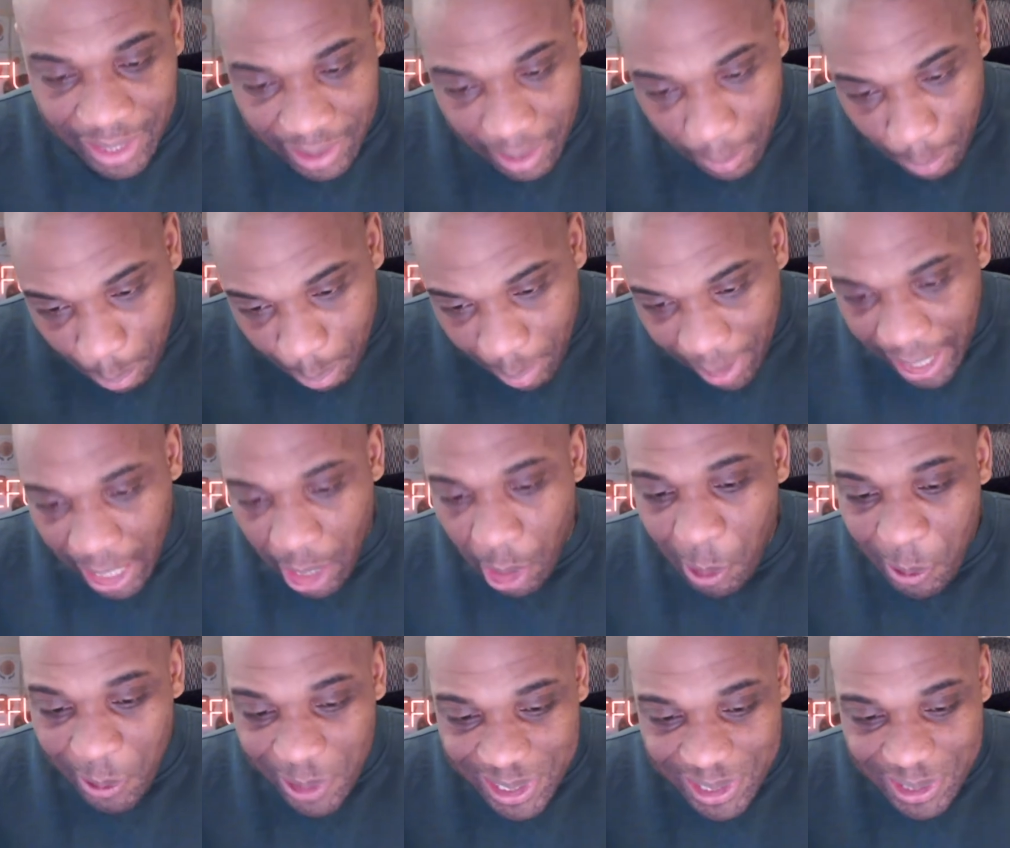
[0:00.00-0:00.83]
the
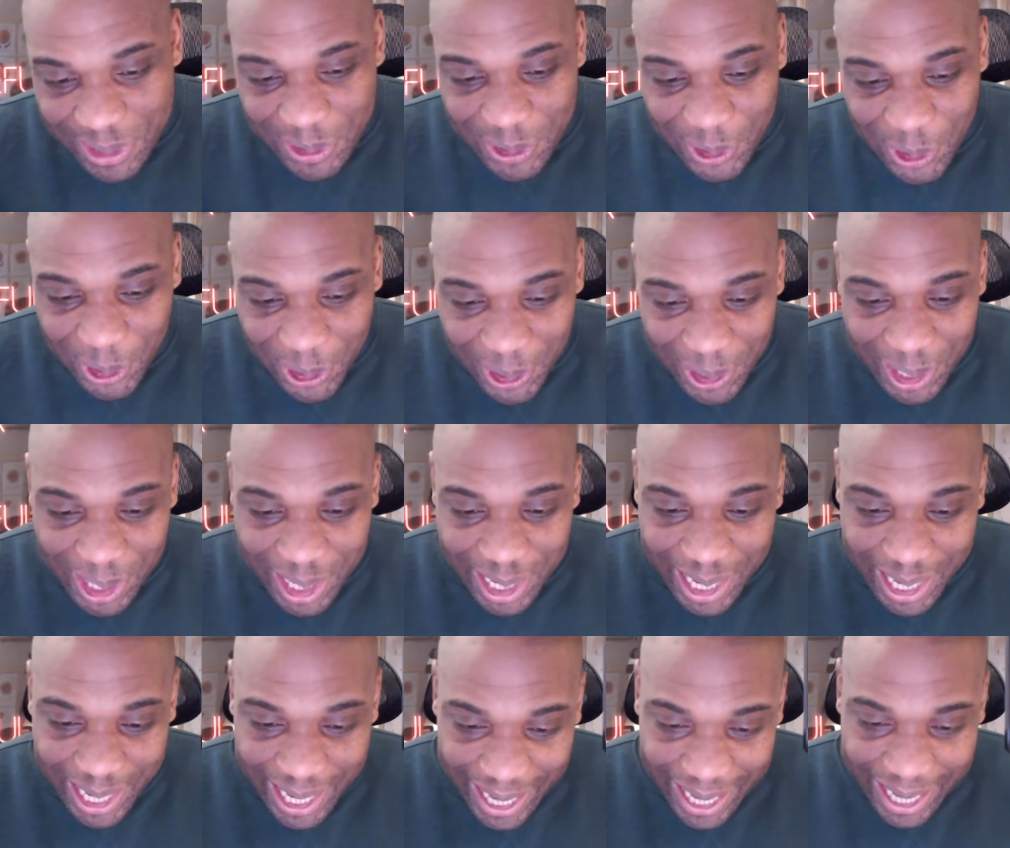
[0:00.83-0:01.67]
battle is not
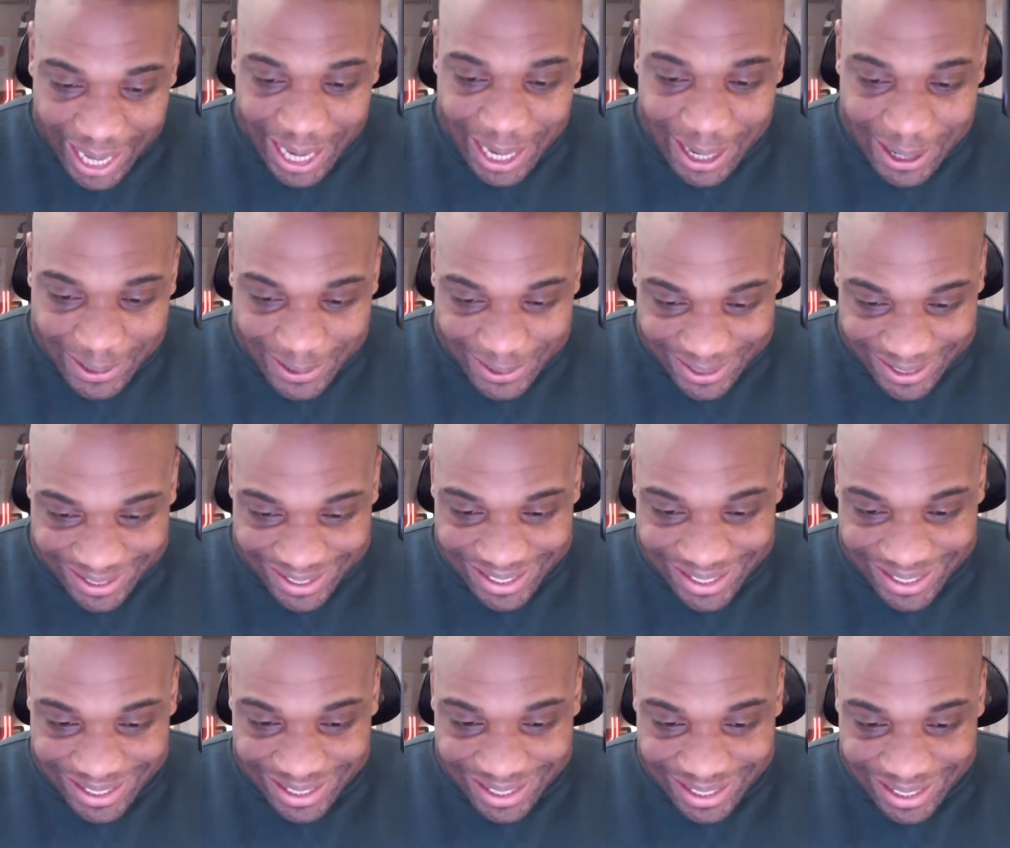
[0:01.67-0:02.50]
ours